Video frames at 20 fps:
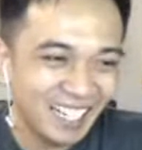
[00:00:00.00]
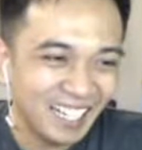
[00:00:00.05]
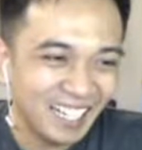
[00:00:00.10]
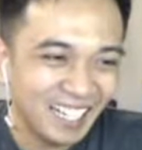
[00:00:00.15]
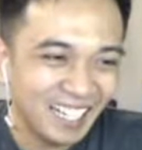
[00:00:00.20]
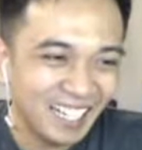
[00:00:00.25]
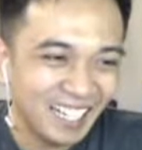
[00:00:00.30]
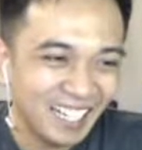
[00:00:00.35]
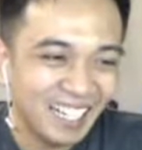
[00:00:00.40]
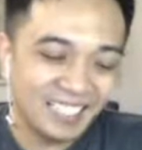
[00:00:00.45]

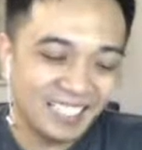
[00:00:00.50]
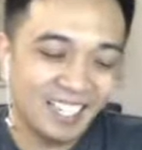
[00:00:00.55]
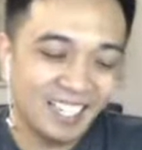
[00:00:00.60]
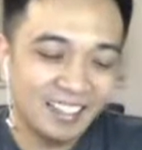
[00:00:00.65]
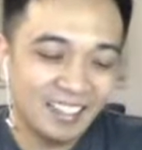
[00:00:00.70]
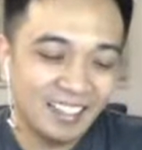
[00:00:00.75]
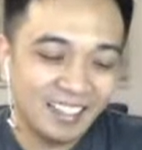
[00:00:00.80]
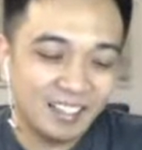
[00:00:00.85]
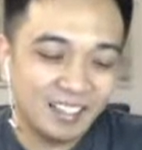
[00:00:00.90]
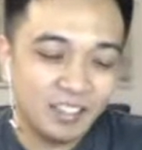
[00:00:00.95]
Sige.
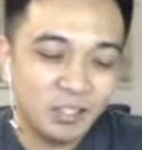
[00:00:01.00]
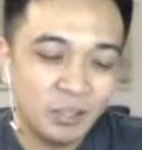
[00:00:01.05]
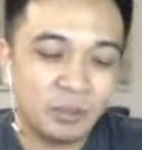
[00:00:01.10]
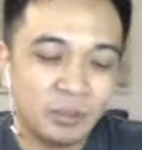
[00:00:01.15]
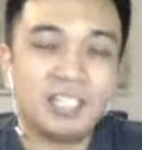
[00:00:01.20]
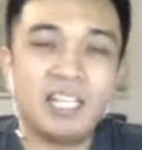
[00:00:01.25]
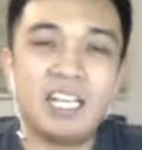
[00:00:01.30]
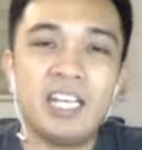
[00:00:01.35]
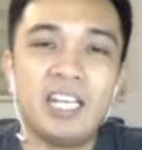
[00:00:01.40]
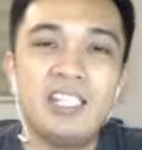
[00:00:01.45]
You
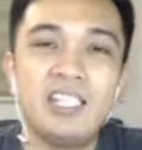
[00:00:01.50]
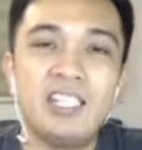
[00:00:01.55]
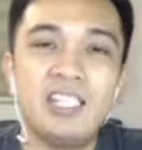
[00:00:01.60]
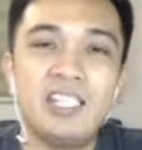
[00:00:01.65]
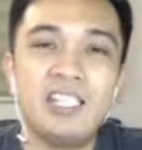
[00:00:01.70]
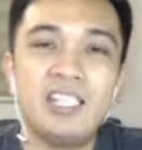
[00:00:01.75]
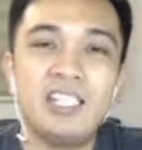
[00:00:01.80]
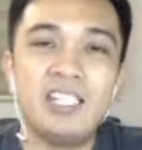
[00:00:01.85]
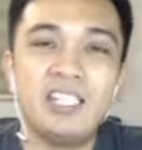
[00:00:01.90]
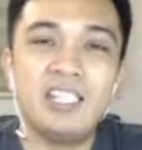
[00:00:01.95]
are a
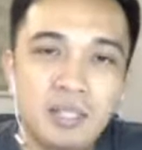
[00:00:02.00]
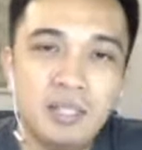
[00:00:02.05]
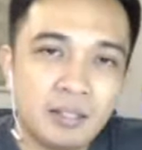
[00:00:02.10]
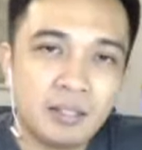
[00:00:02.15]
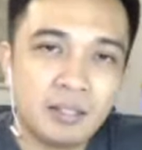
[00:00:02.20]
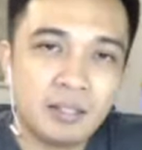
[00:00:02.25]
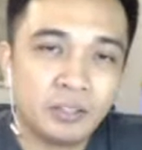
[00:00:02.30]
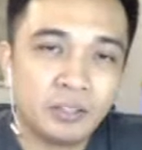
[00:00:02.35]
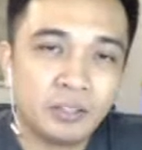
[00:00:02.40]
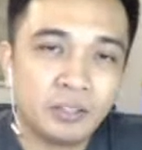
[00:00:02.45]
gym
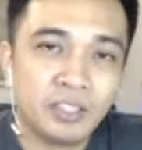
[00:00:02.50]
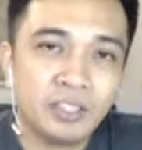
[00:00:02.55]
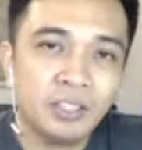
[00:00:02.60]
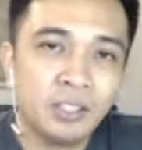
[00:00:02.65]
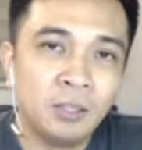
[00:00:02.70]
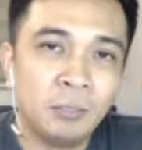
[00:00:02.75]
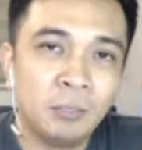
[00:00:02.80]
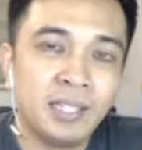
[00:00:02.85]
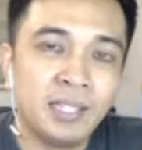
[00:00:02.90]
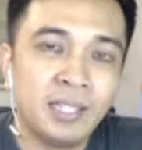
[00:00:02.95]
instructor.
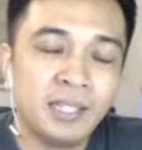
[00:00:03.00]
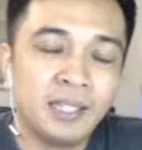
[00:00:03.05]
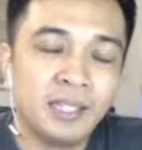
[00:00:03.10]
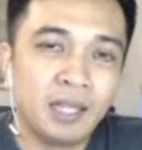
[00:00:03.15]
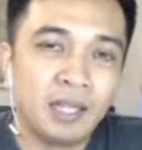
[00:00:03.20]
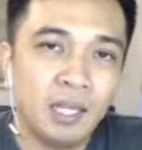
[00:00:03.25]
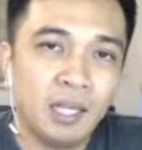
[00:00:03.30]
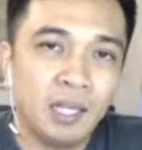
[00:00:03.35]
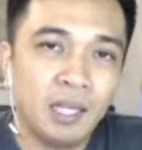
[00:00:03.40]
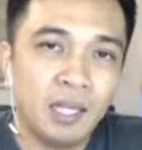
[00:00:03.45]
Sinong
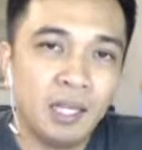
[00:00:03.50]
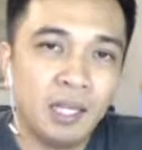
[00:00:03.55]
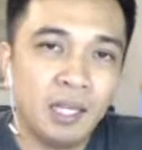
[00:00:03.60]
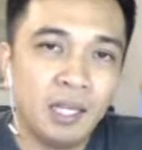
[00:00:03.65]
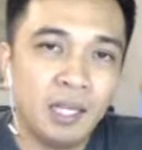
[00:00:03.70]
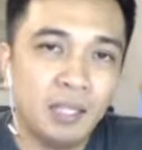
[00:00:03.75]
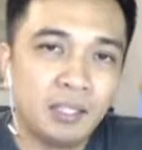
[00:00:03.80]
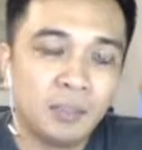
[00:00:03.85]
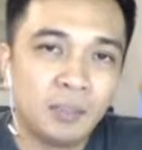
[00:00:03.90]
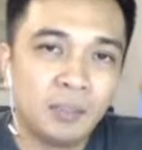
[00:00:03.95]
political leader
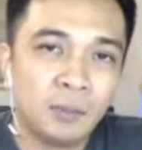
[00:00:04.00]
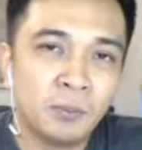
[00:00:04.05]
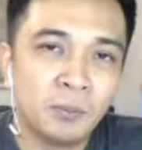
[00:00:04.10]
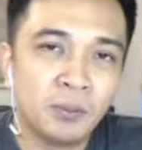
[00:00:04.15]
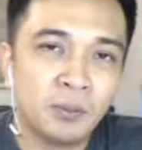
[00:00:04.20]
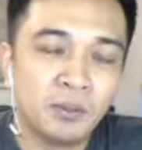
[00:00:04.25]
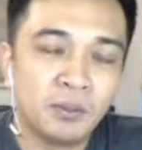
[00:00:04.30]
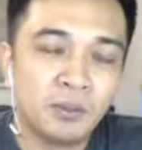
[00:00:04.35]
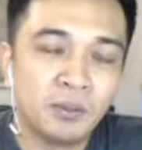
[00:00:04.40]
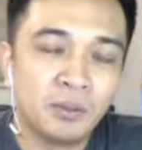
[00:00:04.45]
ang gusto
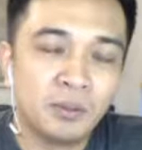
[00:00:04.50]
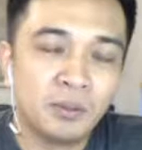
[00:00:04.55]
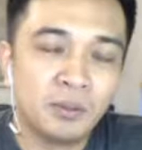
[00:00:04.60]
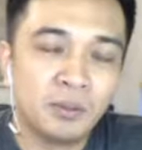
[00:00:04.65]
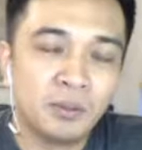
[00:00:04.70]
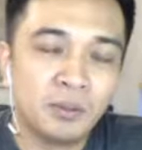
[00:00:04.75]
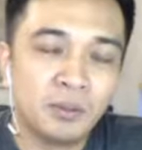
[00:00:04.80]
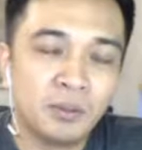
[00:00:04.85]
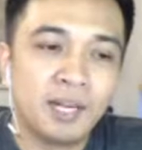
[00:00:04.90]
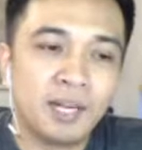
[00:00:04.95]
mong
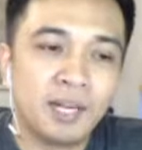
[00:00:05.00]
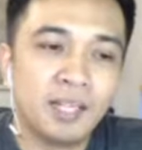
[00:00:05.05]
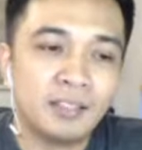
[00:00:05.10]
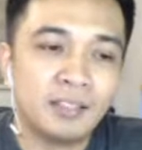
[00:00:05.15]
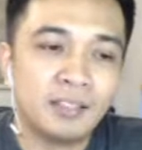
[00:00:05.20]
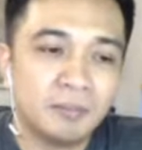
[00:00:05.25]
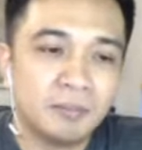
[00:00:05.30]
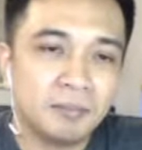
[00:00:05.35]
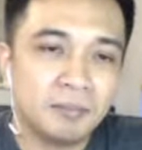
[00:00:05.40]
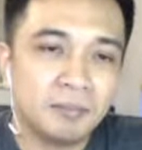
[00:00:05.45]
i-train sa
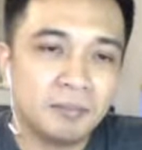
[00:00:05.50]
gym?